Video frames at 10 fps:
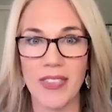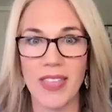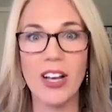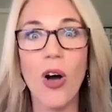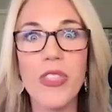
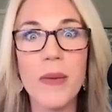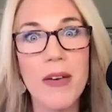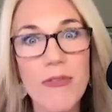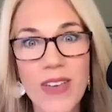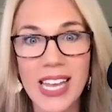They called them
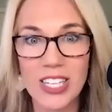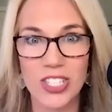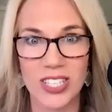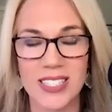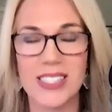
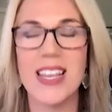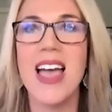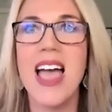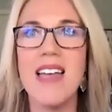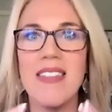evangelists,
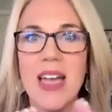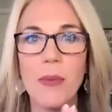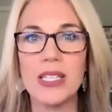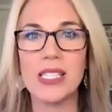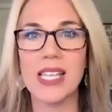and they
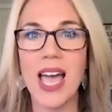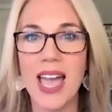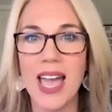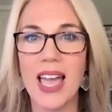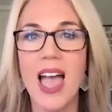would
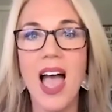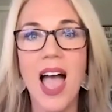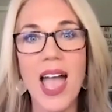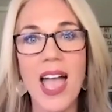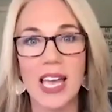say,
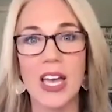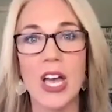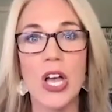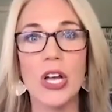Hey,